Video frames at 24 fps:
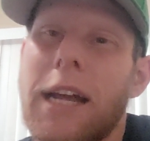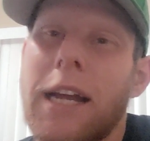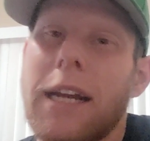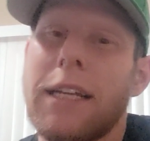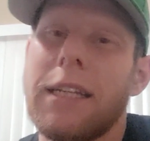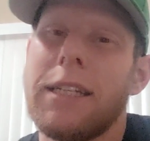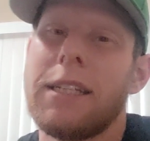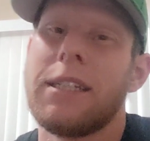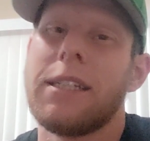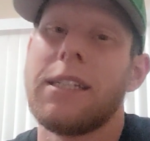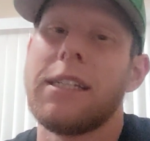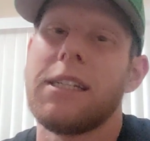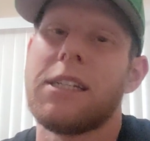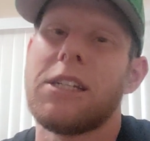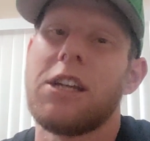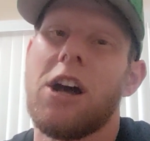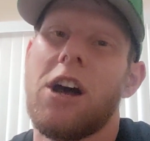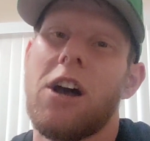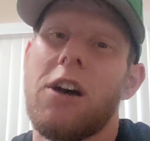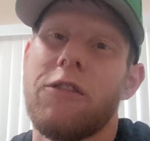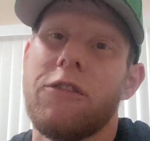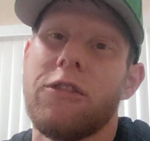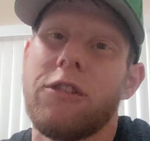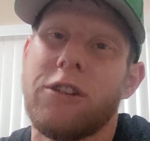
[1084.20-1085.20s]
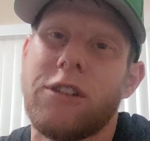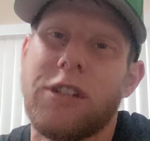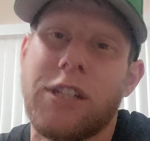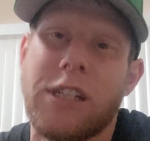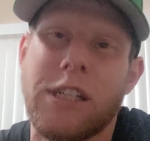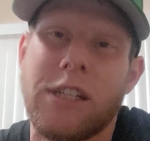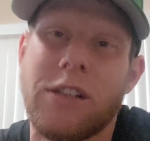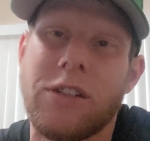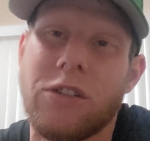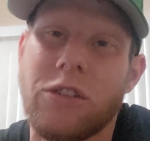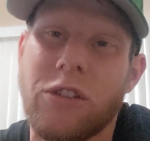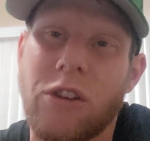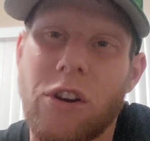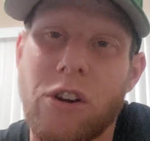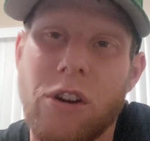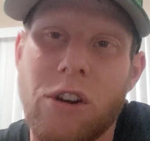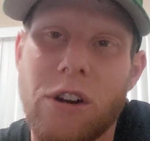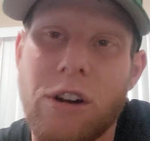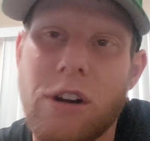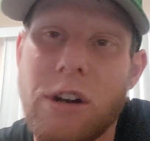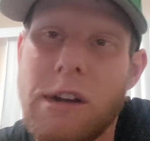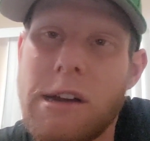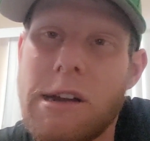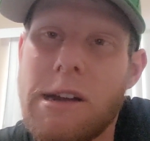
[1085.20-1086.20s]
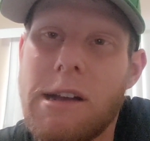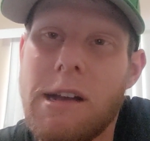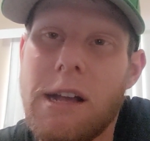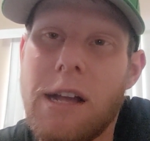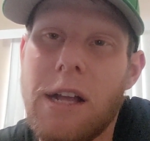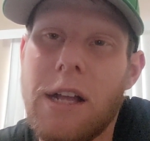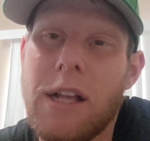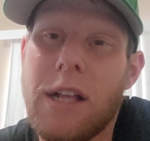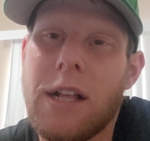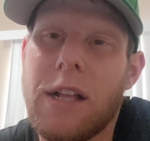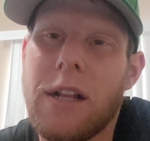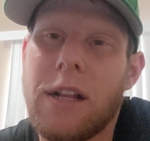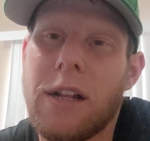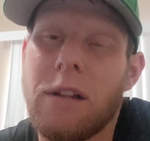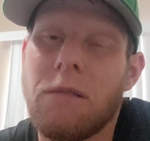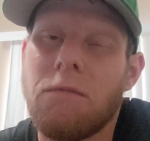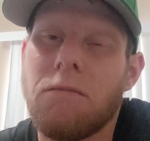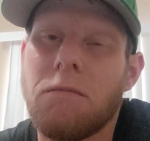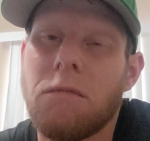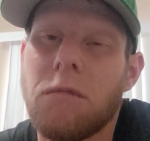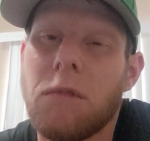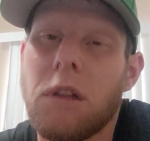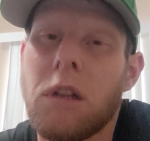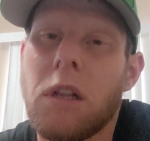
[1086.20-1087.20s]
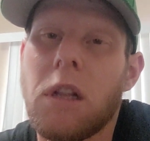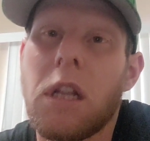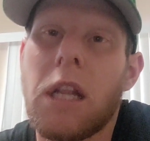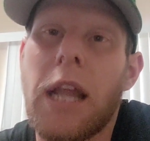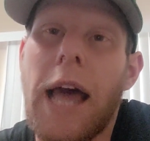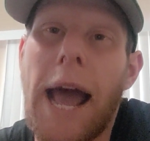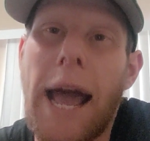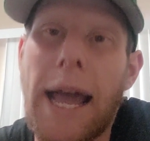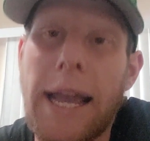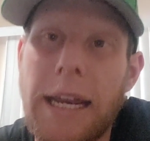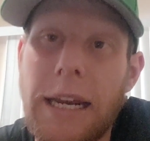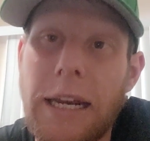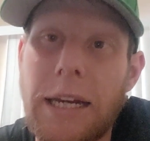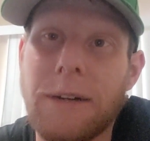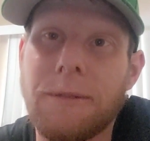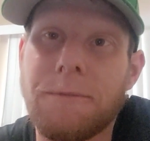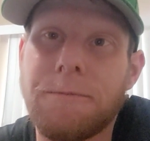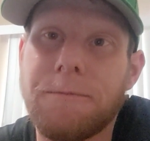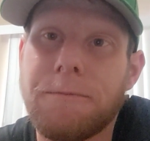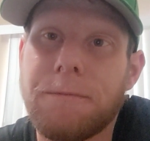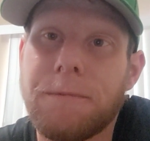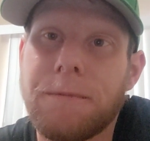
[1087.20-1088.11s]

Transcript: at. His cover skills are lacking.